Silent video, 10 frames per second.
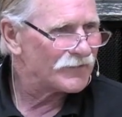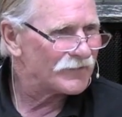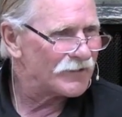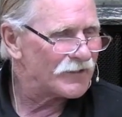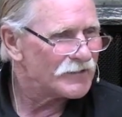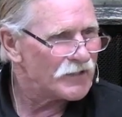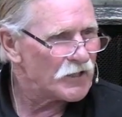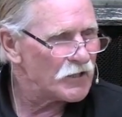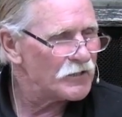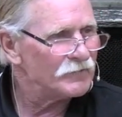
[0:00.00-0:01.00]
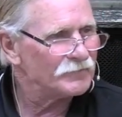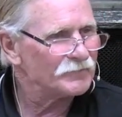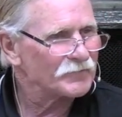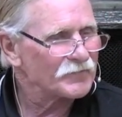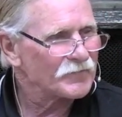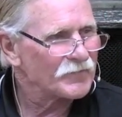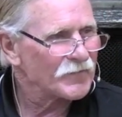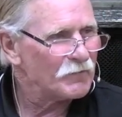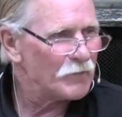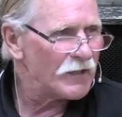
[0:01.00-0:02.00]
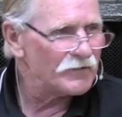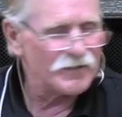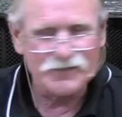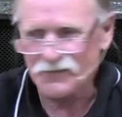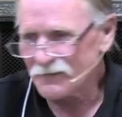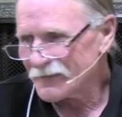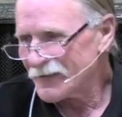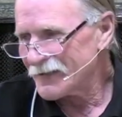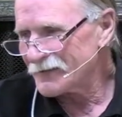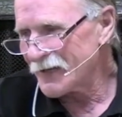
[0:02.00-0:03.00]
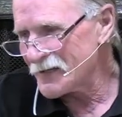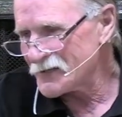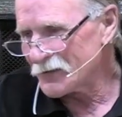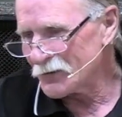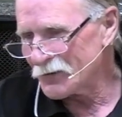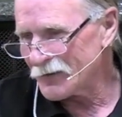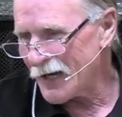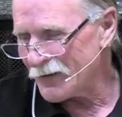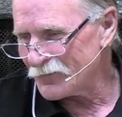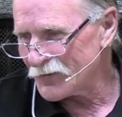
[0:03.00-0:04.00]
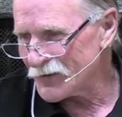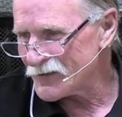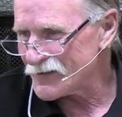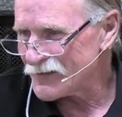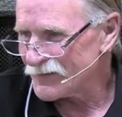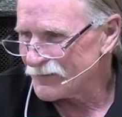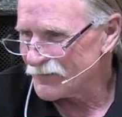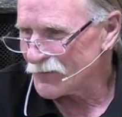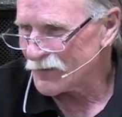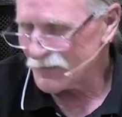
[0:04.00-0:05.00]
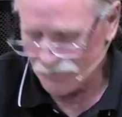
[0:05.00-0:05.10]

that he made these nice little outfits for